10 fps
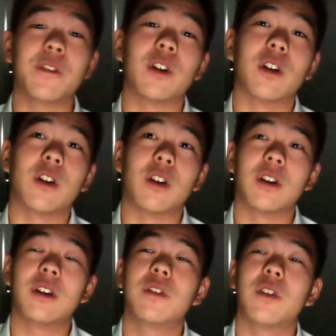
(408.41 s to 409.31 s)

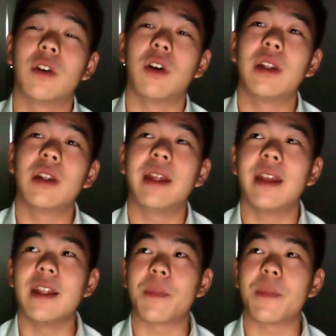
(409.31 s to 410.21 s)
for a holiday
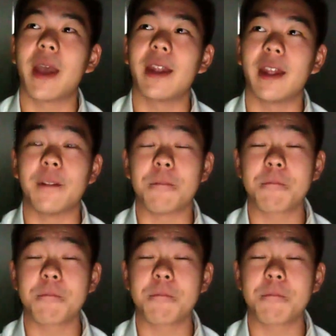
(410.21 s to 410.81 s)
in Japan, and